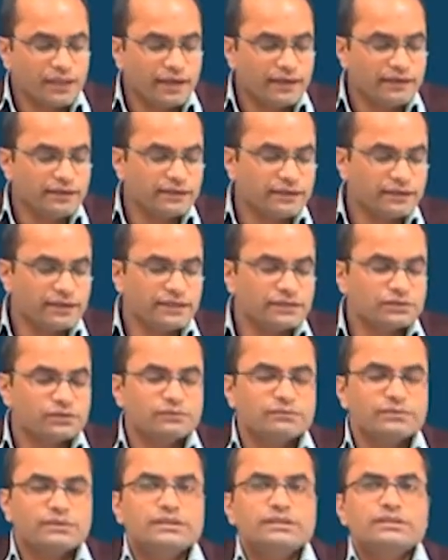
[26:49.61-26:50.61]
and in case
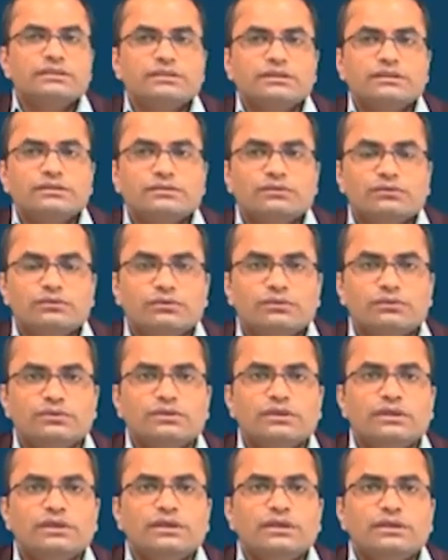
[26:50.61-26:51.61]
of the distinct
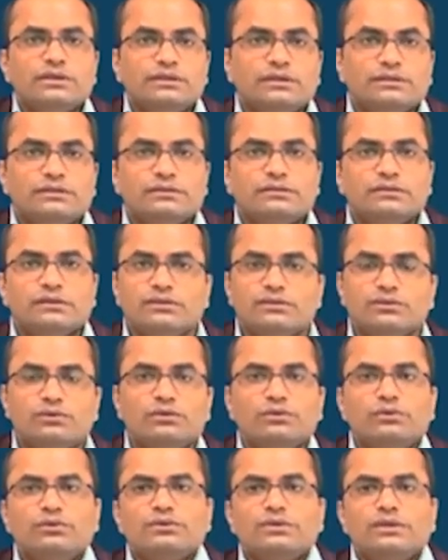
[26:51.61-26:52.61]
root the general
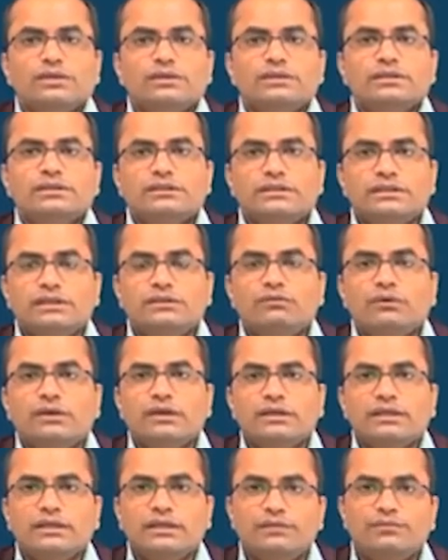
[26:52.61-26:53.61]
solution is C
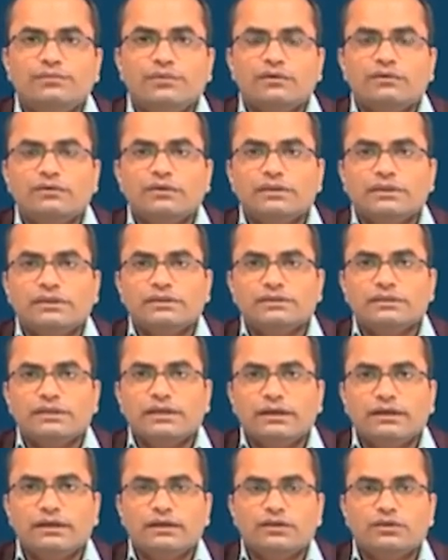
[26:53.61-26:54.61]
1 e power this
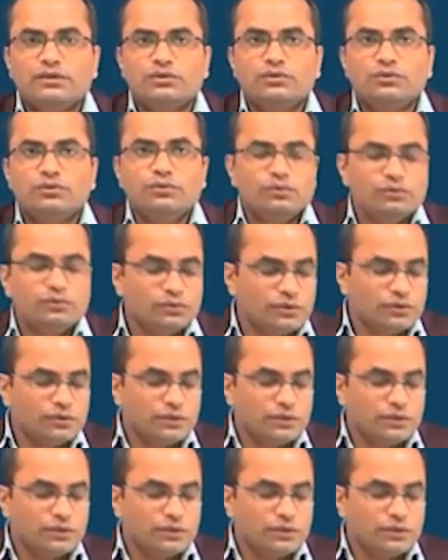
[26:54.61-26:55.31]
uh, 2